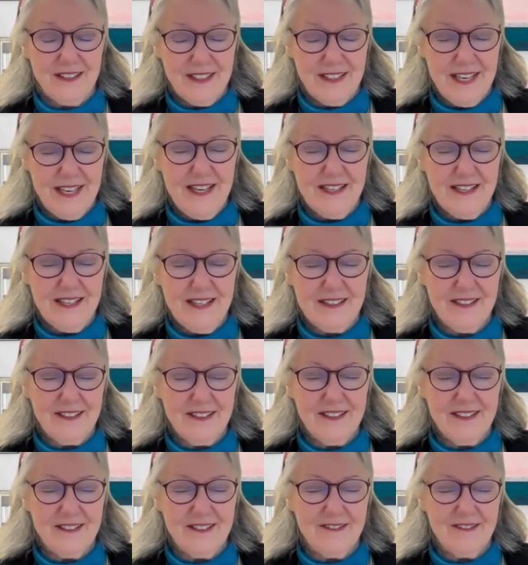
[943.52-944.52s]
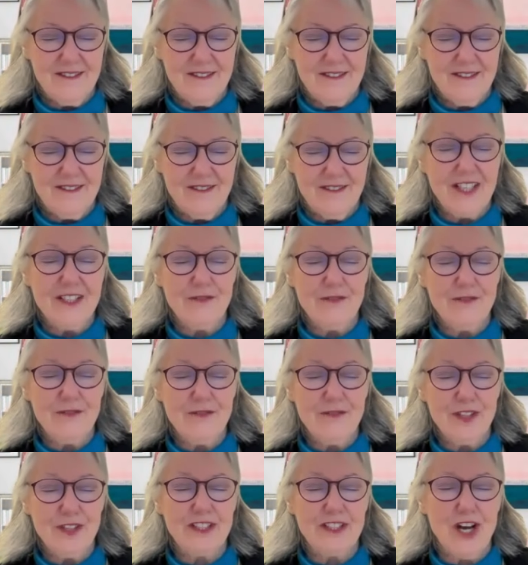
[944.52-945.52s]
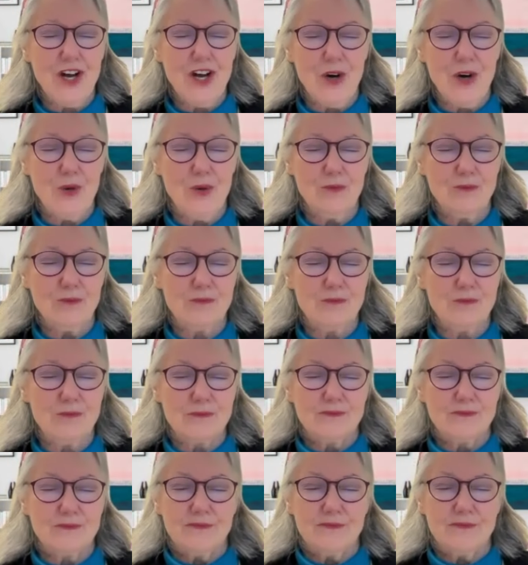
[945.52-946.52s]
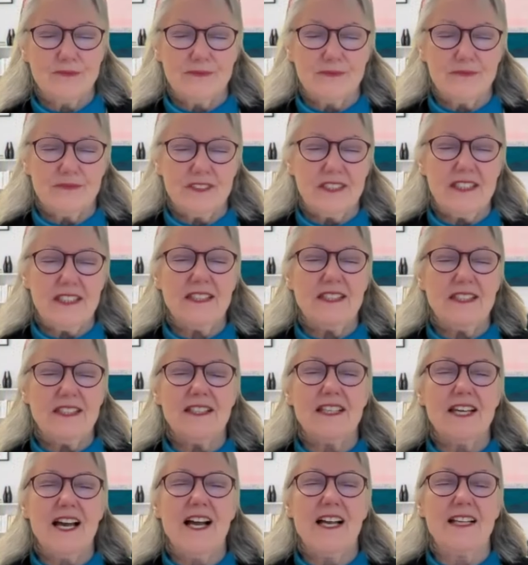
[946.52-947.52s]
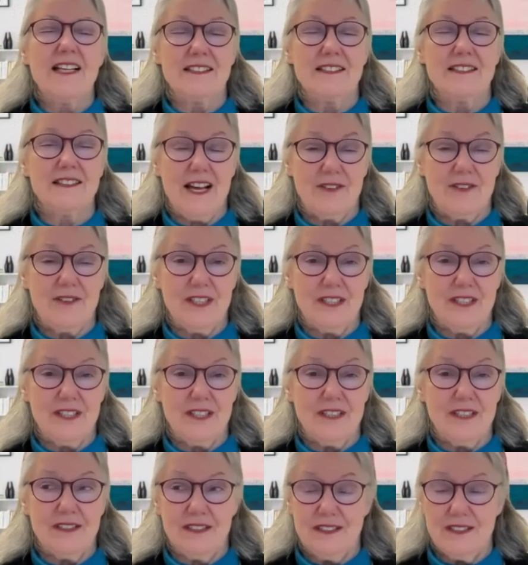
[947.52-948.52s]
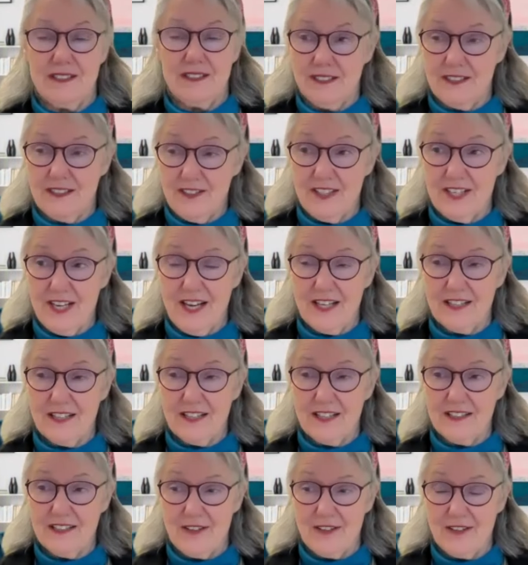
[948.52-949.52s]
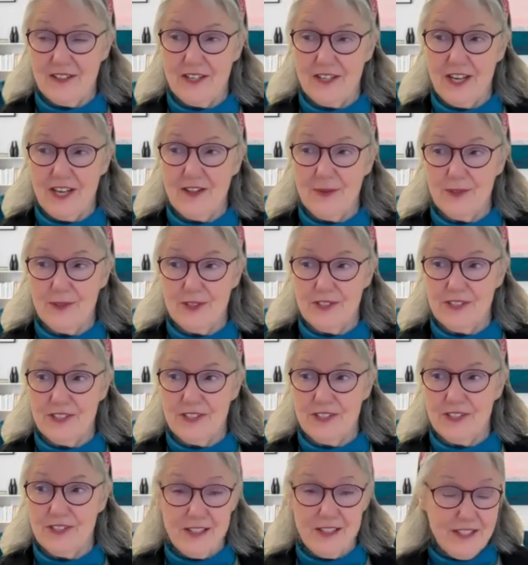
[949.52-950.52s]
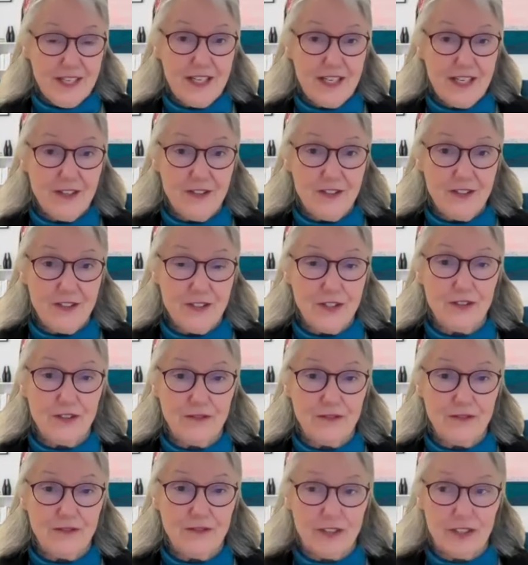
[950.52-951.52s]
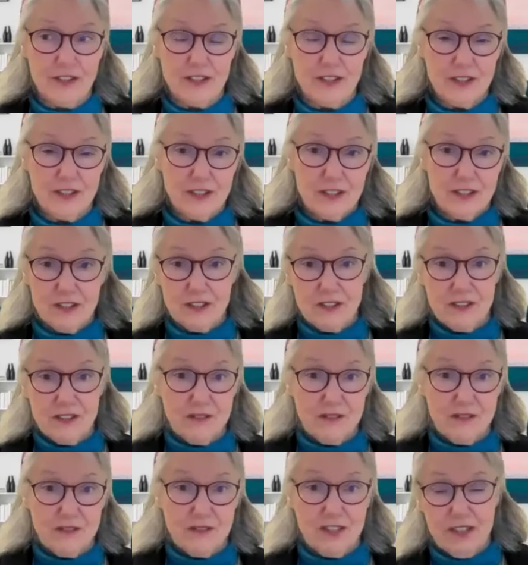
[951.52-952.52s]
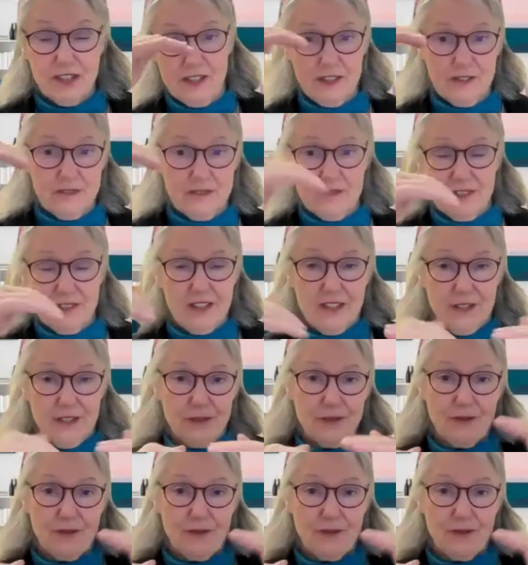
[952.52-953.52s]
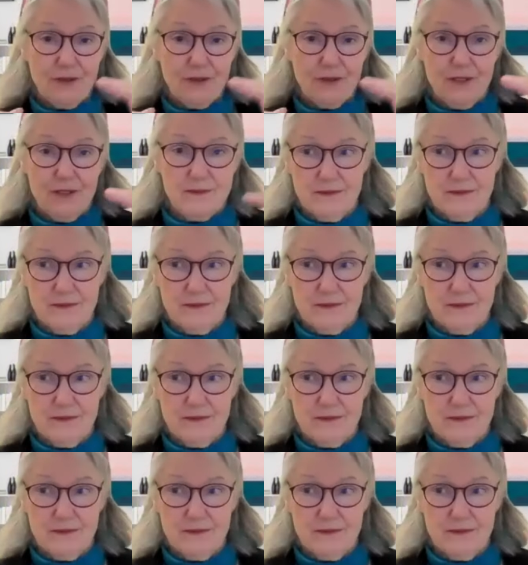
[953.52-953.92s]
And again, what if we could go into the iCloud, into the iCloud? In other words, not stay in the server where you're, you know,